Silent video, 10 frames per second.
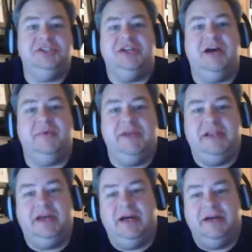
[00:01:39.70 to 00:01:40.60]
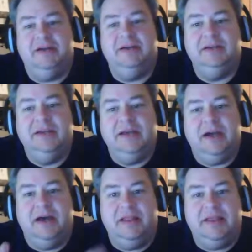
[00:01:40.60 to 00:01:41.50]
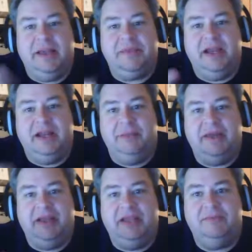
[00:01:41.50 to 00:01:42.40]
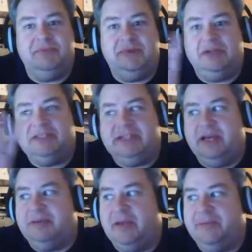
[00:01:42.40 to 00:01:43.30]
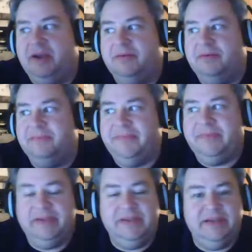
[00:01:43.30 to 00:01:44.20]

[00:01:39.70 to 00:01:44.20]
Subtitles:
Yeah, they had a good shot when the captain got up and he could see up top there.